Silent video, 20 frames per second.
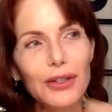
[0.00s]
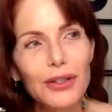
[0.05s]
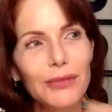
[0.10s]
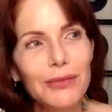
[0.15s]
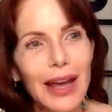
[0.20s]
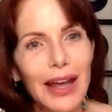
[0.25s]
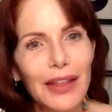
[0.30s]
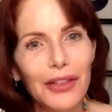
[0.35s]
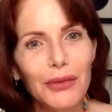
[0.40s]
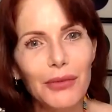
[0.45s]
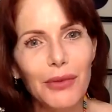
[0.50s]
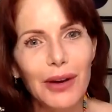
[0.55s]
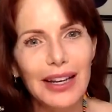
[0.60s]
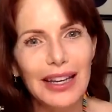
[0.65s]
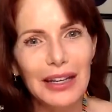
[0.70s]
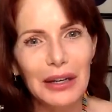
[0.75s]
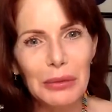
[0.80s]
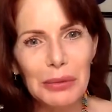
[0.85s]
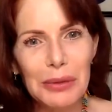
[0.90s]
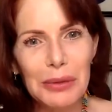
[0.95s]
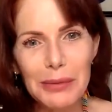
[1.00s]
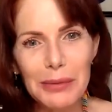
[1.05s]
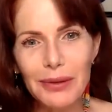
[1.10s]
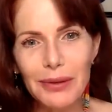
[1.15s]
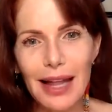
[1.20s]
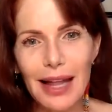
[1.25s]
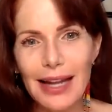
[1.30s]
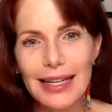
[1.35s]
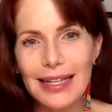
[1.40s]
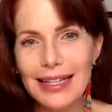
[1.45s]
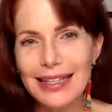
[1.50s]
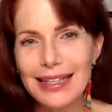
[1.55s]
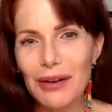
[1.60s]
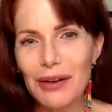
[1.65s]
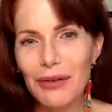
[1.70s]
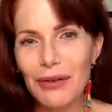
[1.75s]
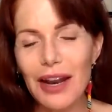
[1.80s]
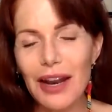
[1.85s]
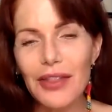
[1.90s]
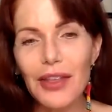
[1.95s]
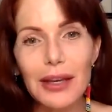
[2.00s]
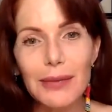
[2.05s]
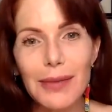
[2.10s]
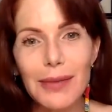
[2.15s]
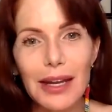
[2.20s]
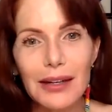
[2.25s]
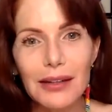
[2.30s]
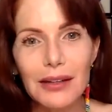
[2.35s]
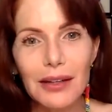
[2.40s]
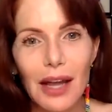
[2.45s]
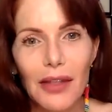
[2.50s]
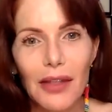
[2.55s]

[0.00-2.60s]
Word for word: I, do meth, you want to kill people? I didn't know that. I thought you meant I, I,